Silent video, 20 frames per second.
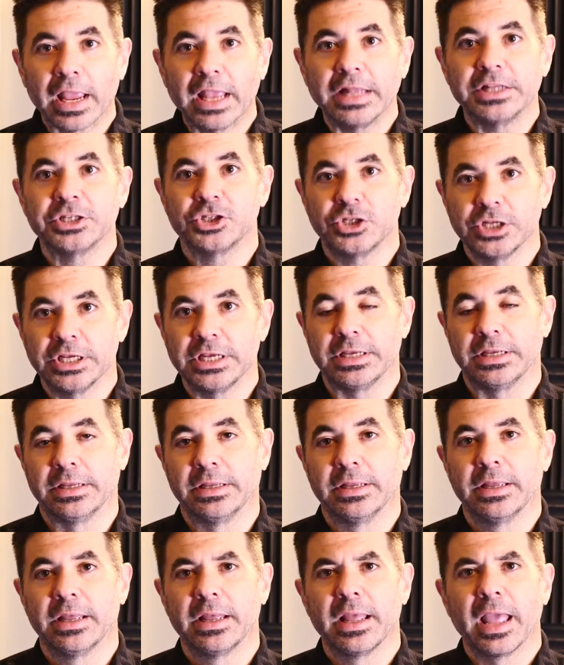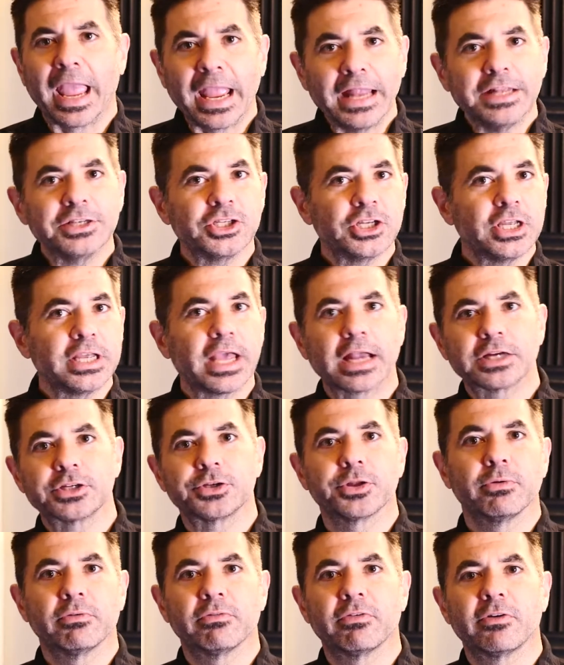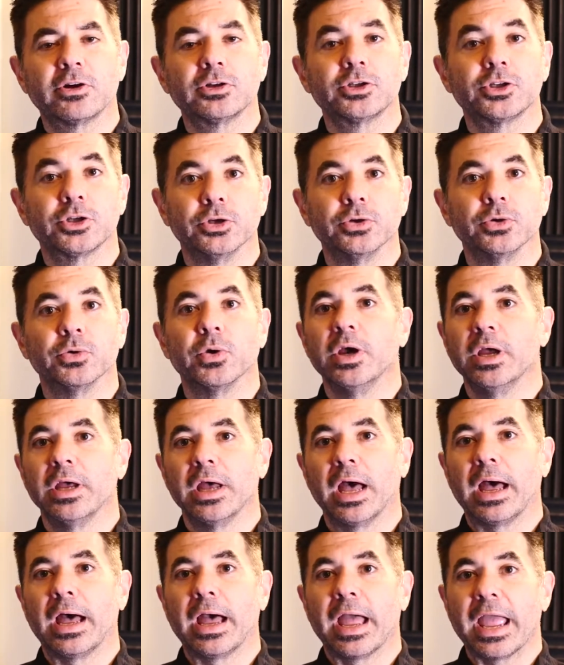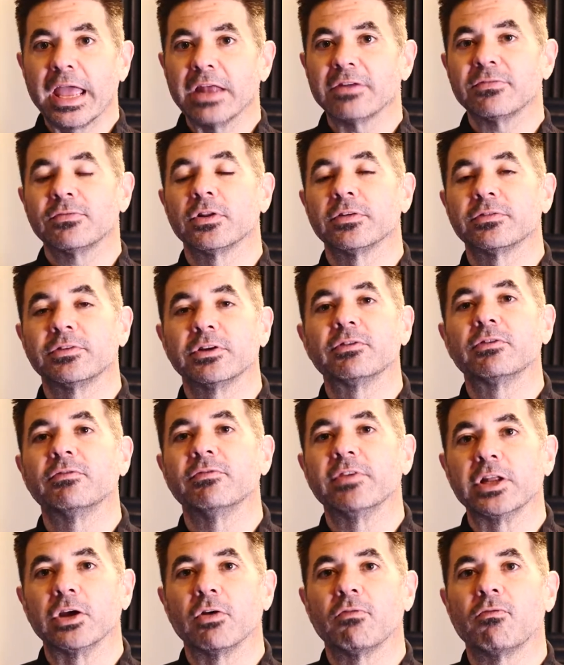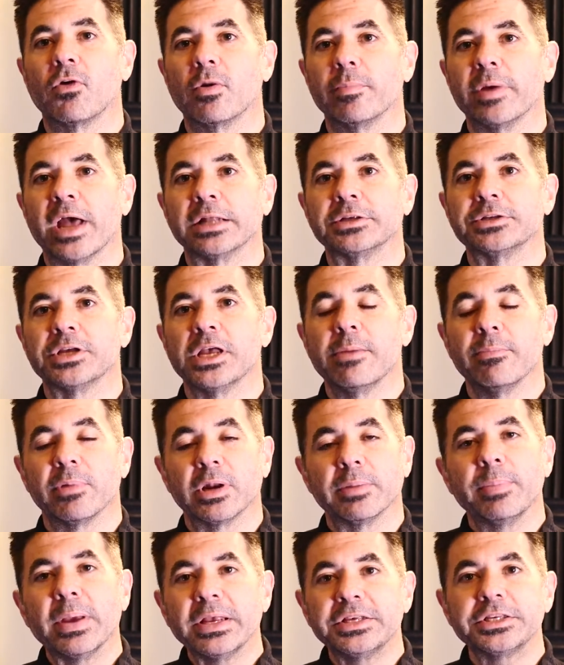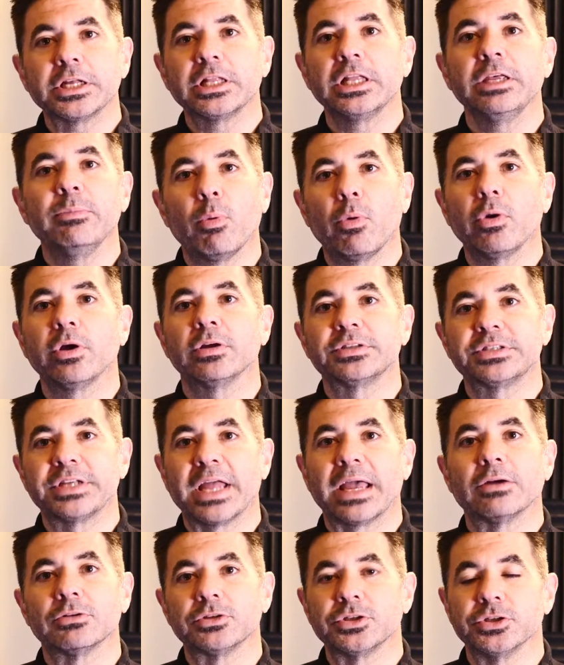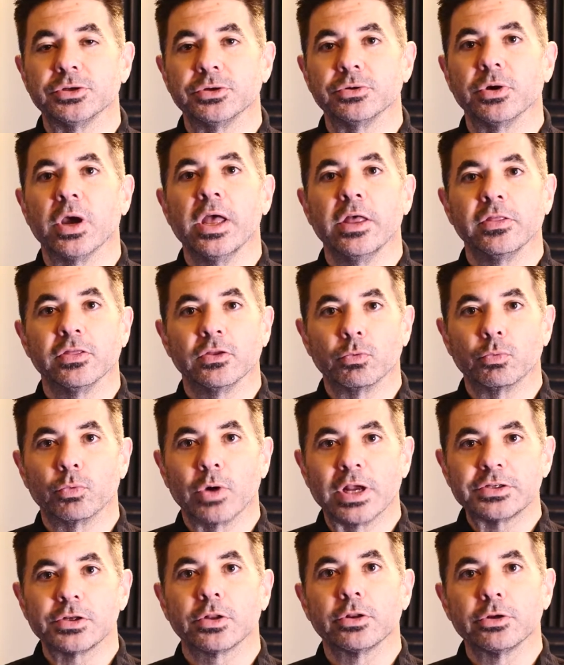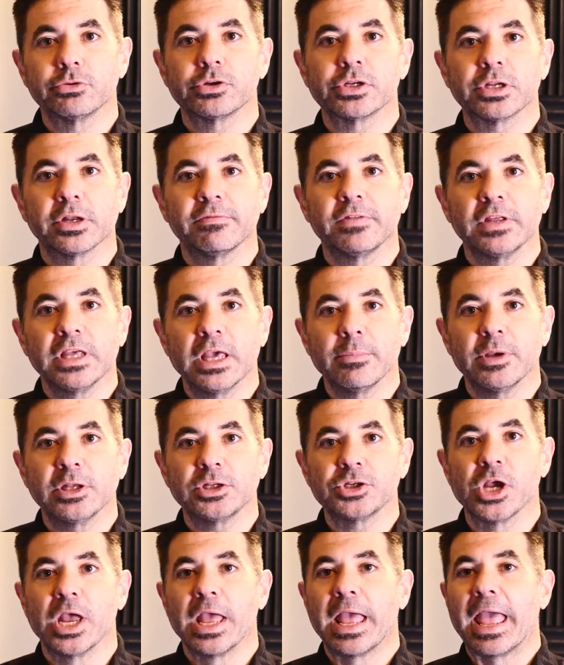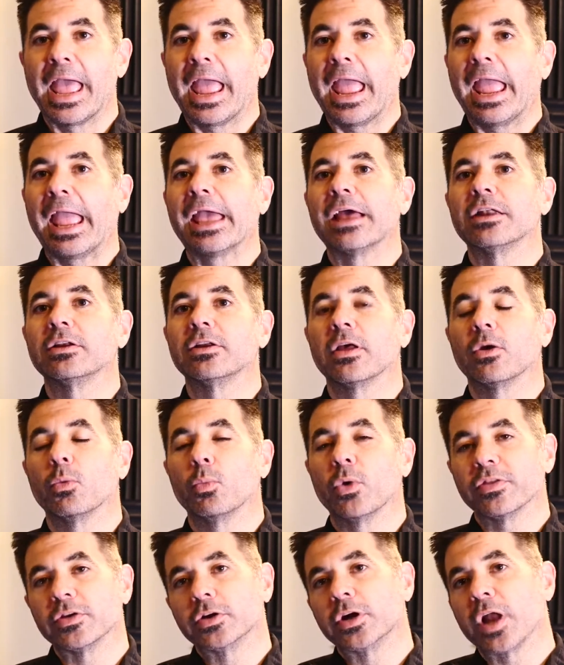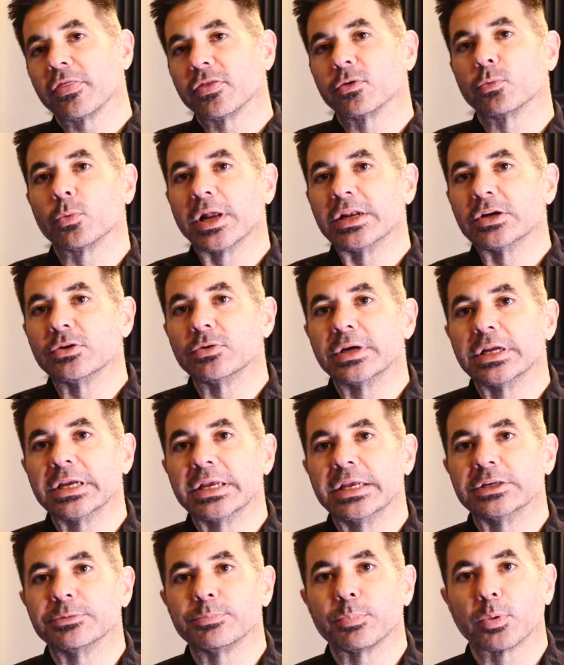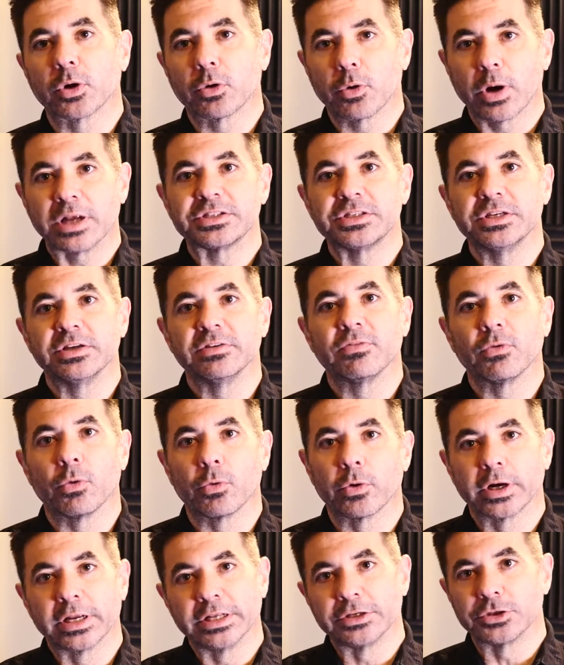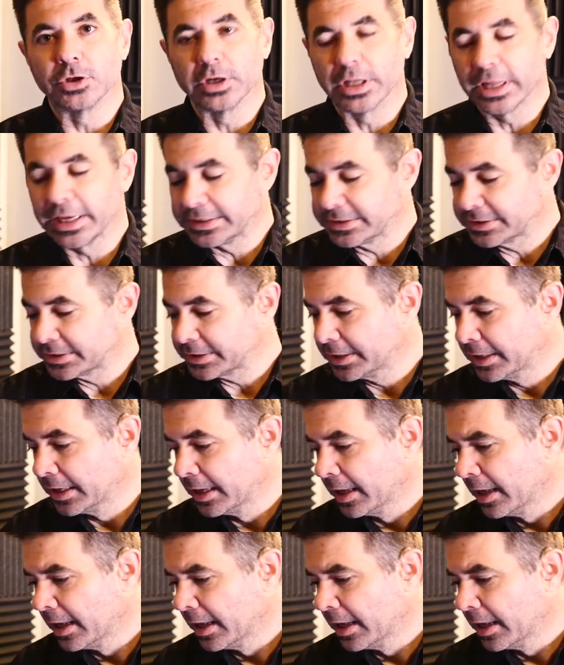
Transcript: HD. HD actually refers to a handful of different video formats, but it basically boils down to the resolution of the image and whether or not the rendering is progressive or interlaced.